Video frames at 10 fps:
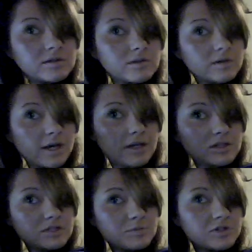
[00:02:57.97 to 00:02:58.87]
So
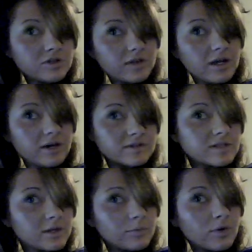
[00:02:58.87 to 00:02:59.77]
again, just make sure the hair is
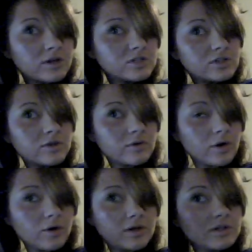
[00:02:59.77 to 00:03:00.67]
like brushed through.
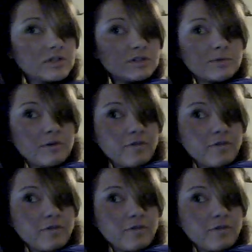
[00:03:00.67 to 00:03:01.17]
I just use my